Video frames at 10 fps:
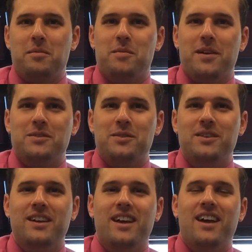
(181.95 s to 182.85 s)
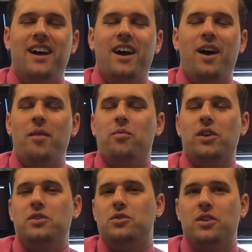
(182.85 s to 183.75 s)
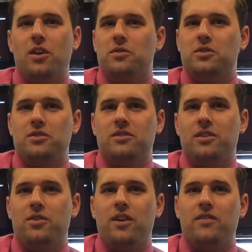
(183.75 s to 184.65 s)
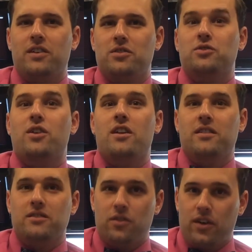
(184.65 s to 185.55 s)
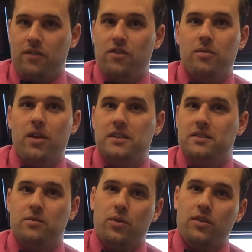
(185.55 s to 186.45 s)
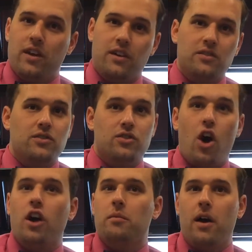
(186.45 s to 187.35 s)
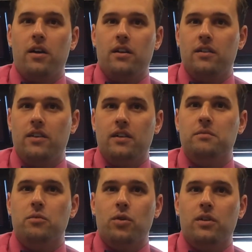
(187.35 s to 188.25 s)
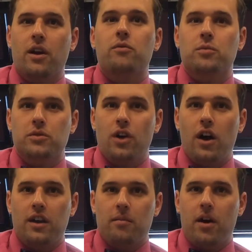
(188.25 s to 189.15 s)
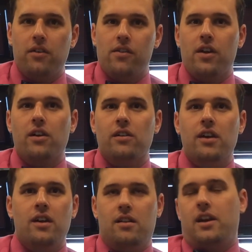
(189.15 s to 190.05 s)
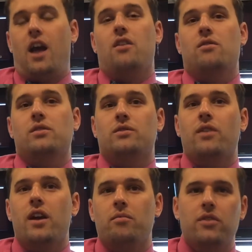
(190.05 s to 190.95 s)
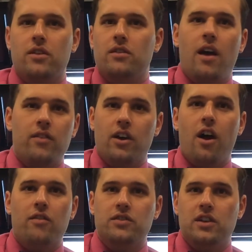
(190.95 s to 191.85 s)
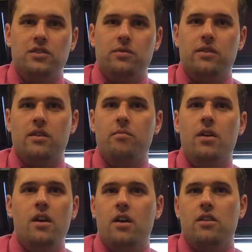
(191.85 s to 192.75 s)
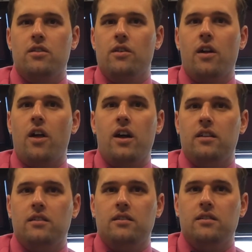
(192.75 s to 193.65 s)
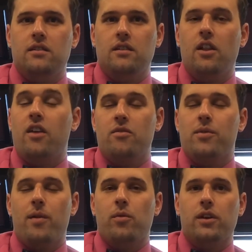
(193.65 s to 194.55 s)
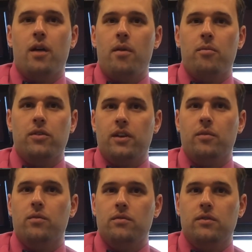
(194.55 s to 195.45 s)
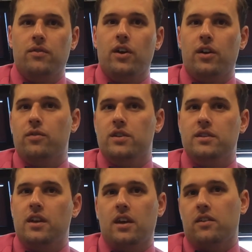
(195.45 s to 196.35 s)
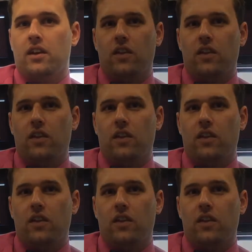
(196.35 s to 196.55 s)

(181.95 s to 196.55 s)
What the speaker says: paper pencil, which just the creative thing, just trying to so they can verbalize it and where they could just talk about it and they're more comfortable talking about it, and they are like, I don't know what to write, but then having a conversation with them, a lot of them are able to come up with like very good reasoning and like